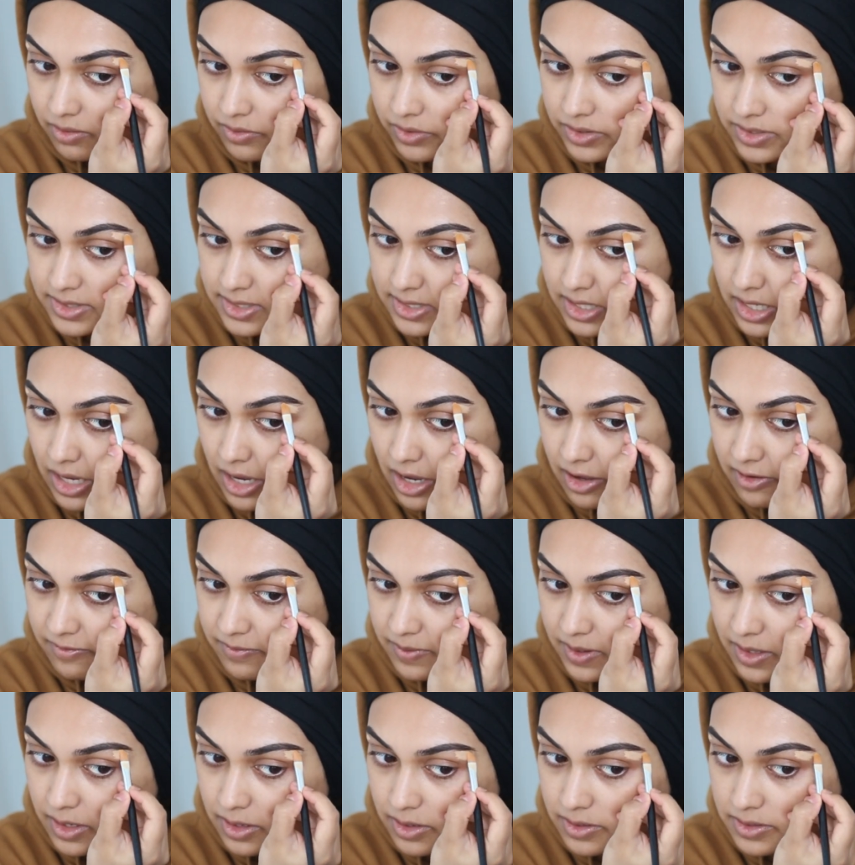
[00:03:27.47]
Honestly,
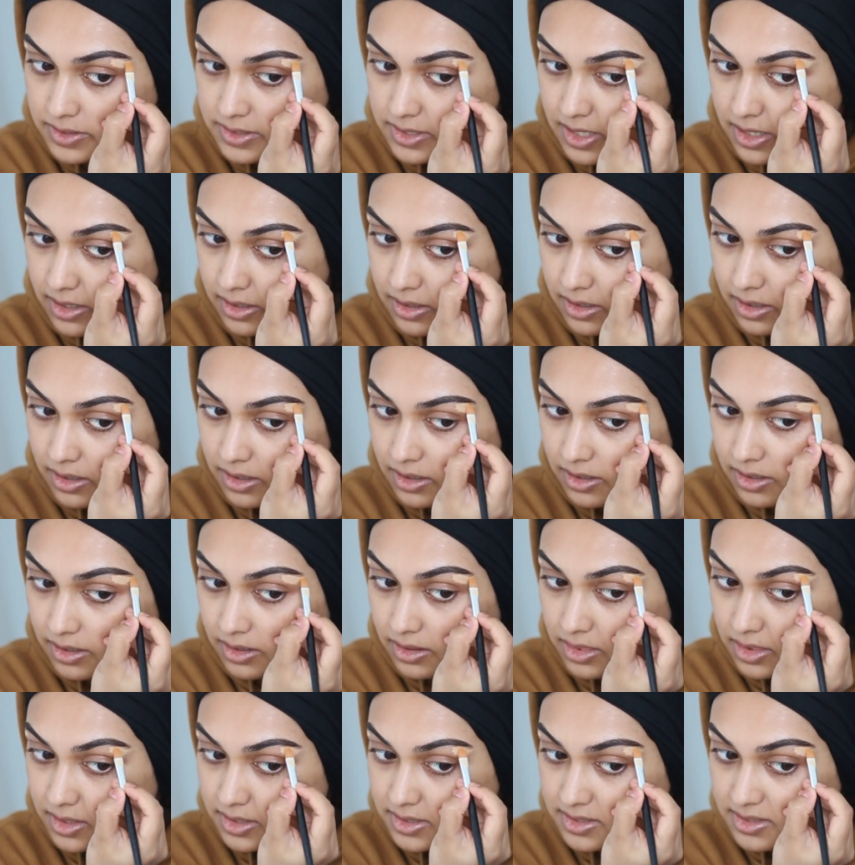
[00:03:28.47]
I've been using
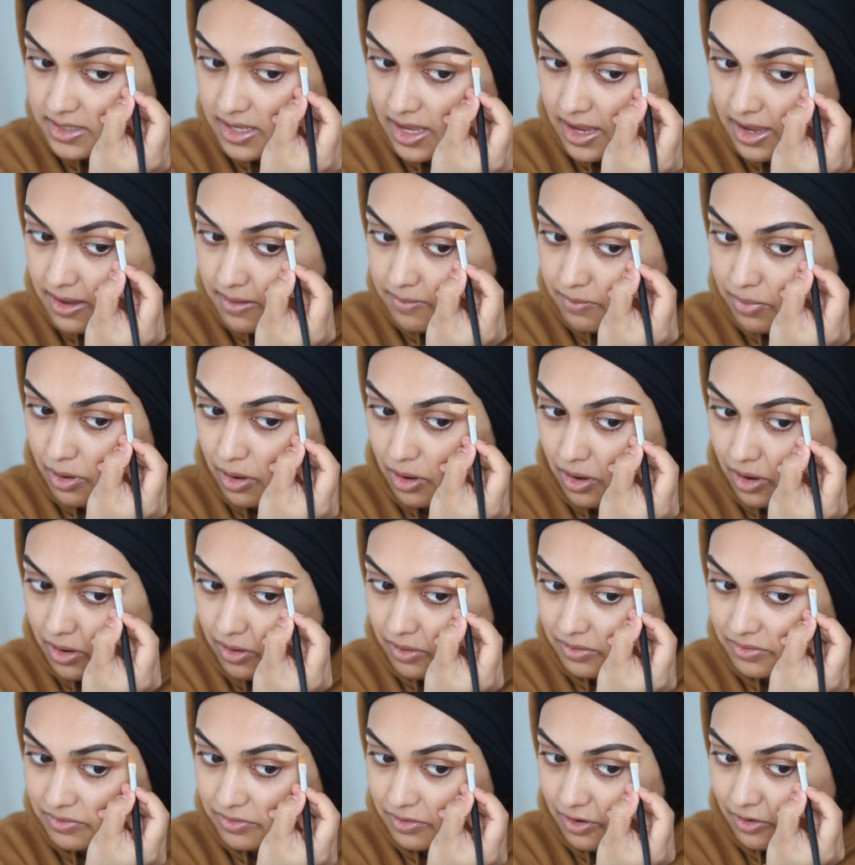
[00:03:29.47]
the same
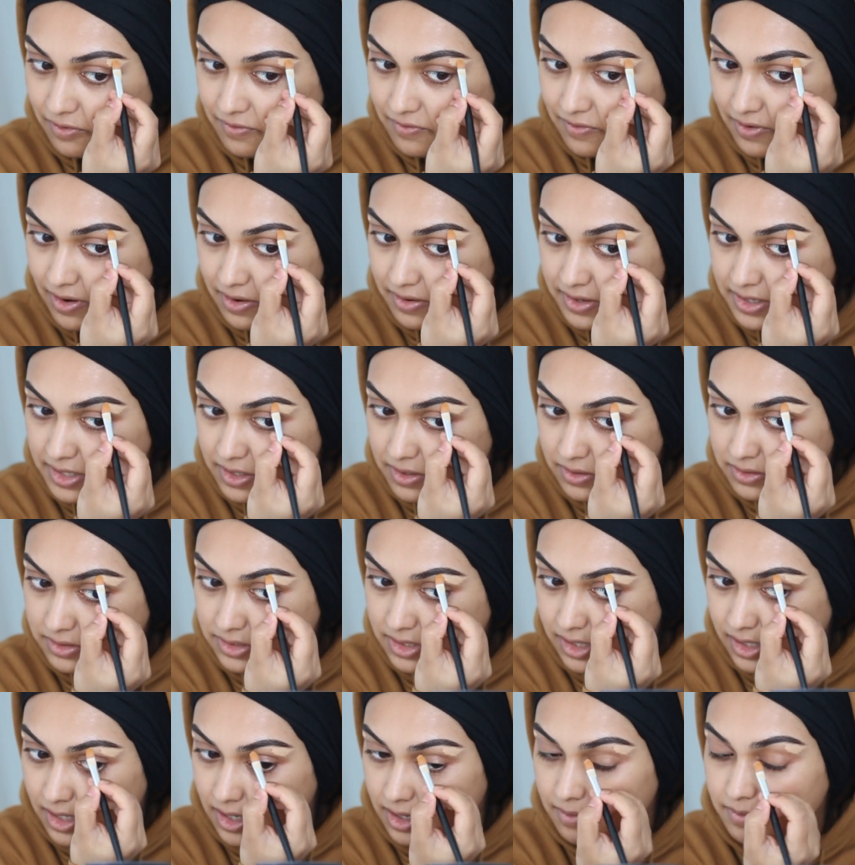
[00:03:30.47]
pot for a very
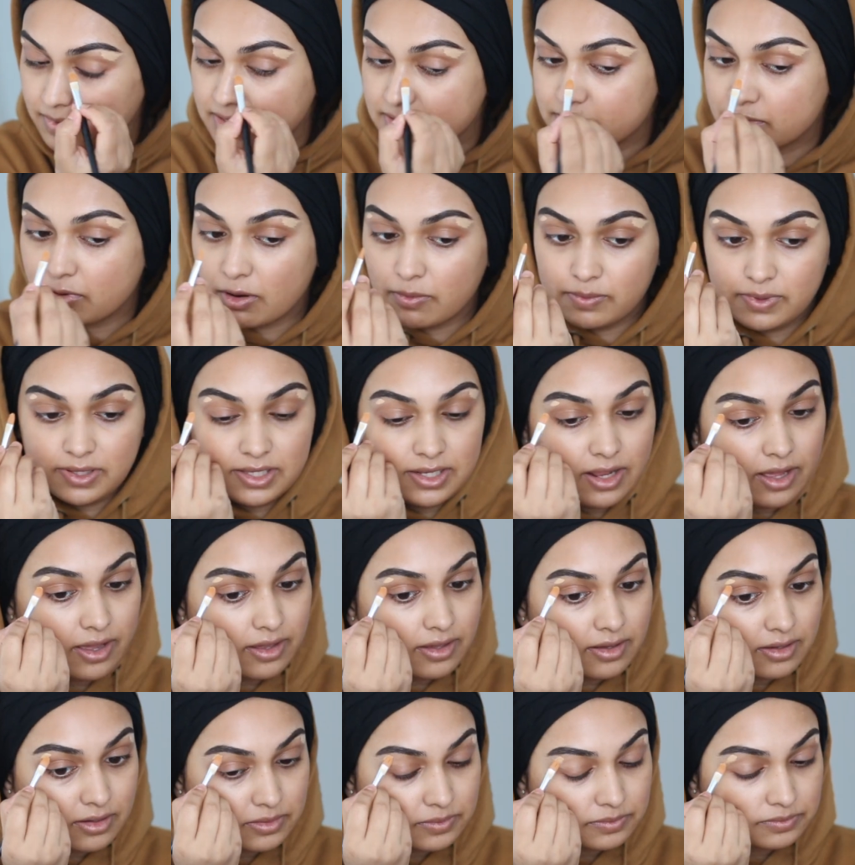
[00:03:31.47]
long time. It's probably
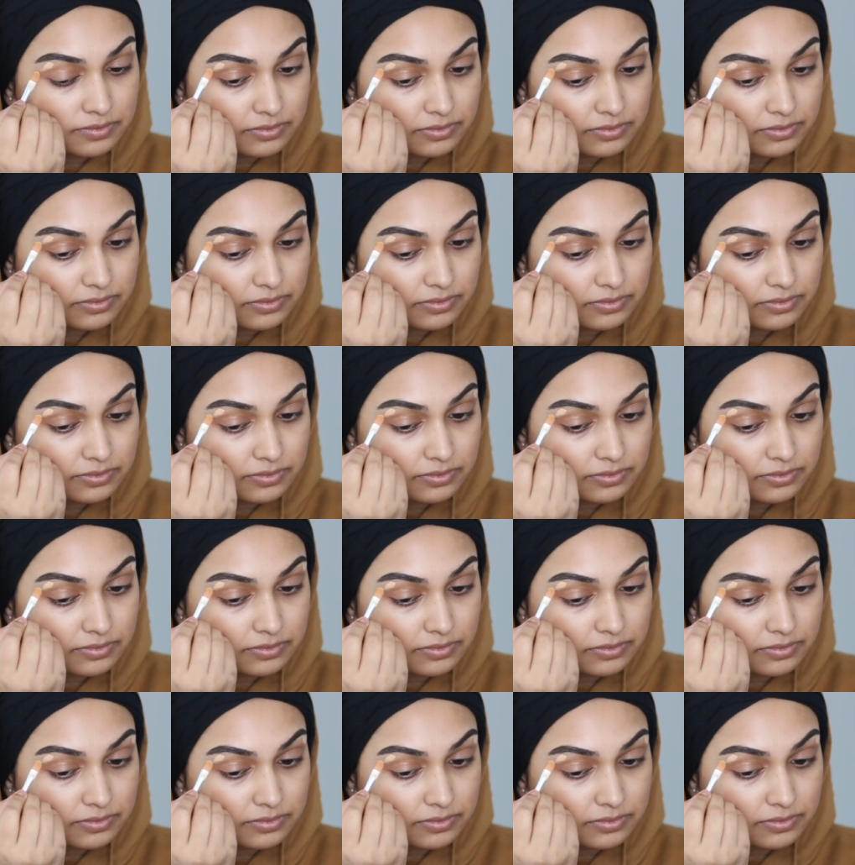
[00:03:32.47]
like